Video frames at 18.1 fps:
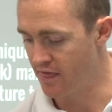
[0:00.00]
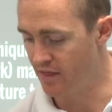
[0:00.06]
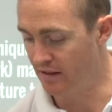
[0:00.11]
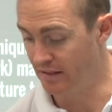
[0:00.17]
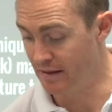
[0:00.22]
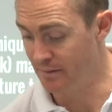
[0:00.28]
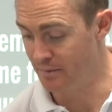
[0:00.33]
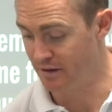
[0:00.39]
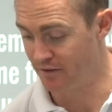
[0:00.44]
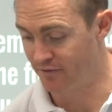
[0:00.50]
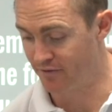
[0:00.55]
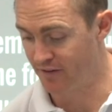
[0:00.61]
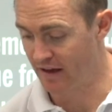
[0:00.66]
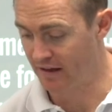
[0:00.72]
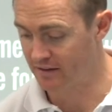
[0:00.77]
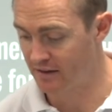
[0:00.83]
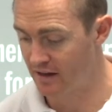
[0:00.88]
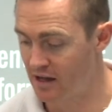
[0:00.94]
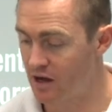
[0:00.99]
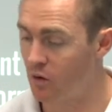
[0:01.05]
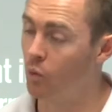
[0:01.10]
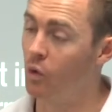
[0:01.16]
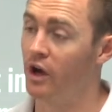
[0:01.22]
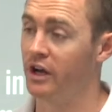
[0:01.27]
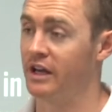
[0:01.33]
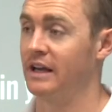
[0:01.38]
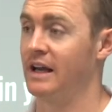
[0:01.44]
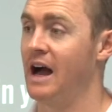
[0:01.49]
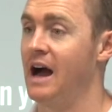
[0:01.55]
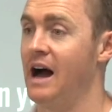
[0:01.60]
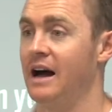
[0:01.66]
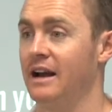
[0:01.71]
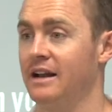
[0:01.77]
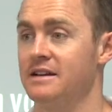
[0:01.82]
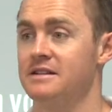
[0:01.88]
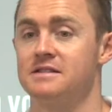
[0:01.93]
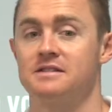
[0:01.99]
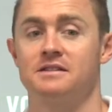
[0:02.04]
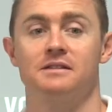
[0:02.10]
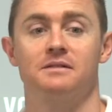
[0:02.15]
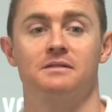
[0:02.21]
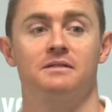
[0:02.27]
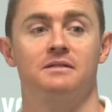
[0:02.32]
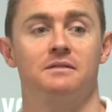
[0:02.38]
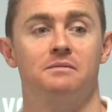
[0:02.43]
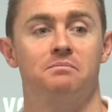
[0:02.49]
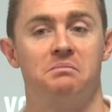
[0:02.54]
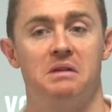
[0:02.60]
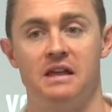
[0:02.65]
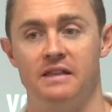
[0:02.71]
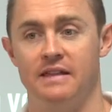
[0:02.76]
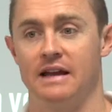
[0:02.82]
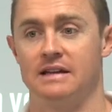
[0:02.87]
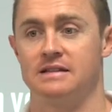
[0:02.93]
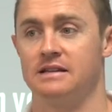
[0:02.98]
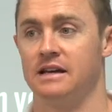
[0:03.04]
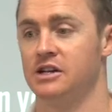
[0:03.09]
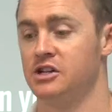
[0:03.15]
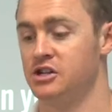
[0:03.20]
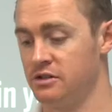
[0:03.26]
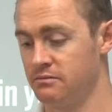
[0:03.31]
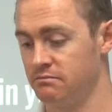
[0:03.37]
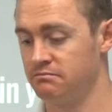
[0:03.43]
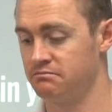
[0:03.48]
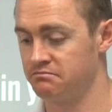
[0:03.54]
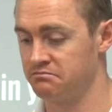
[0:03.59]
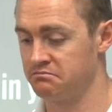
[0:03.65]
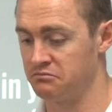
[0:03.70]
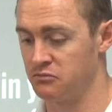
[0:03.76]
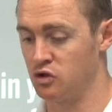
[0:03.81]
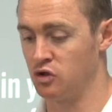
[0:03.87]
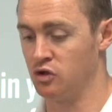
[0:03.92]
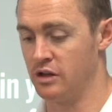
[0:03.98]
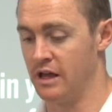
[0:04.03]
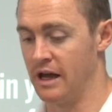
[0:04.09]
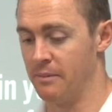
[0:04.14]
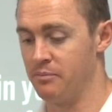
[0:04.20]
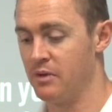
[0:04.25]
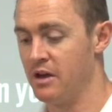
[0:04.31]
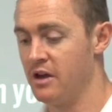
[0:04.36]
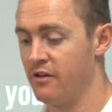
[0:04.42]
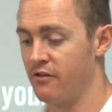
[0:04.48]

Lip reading: the limiting factor, are working hardest in that session, do that.